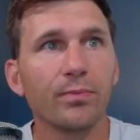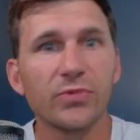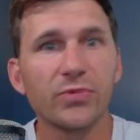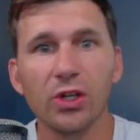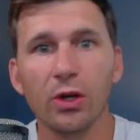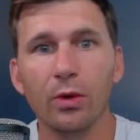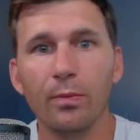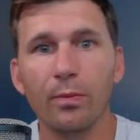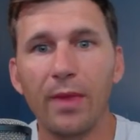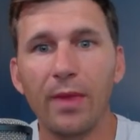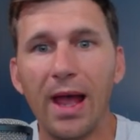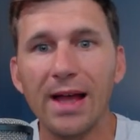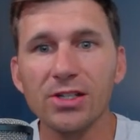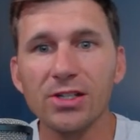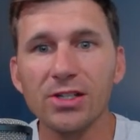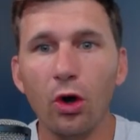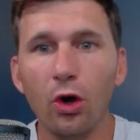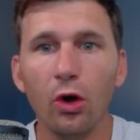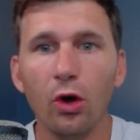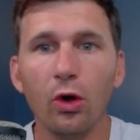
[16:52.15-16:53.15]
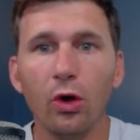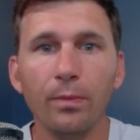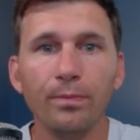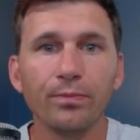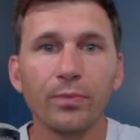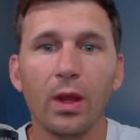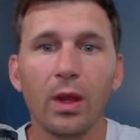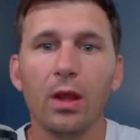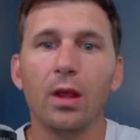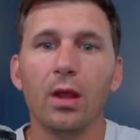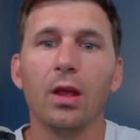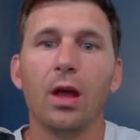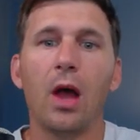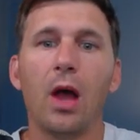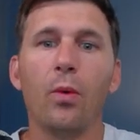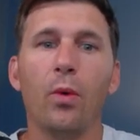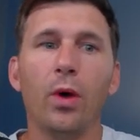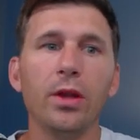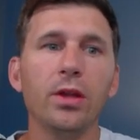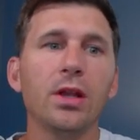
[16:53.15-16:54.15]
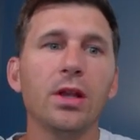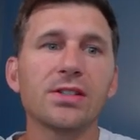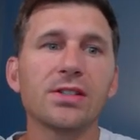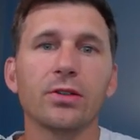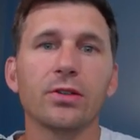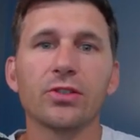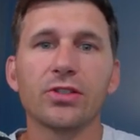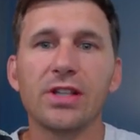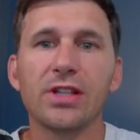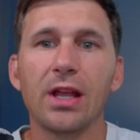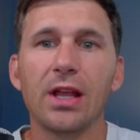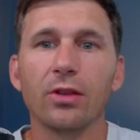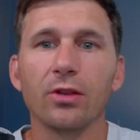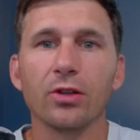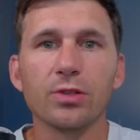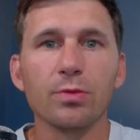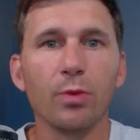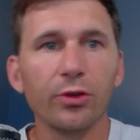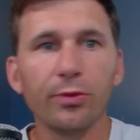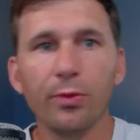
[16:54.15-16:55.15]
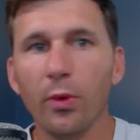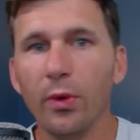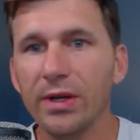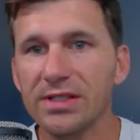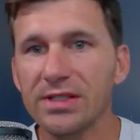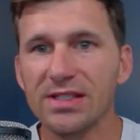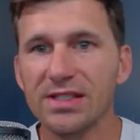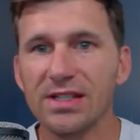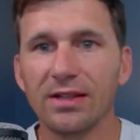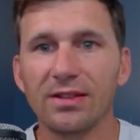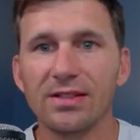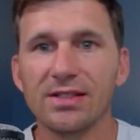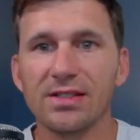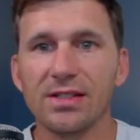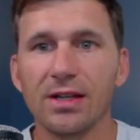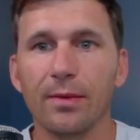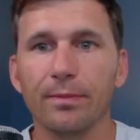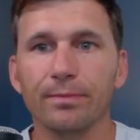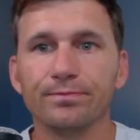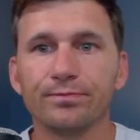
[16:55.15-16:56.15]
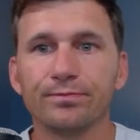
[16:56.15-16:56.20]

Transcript: So as a whole, I want you guys to understand there's multiple ways to set this up.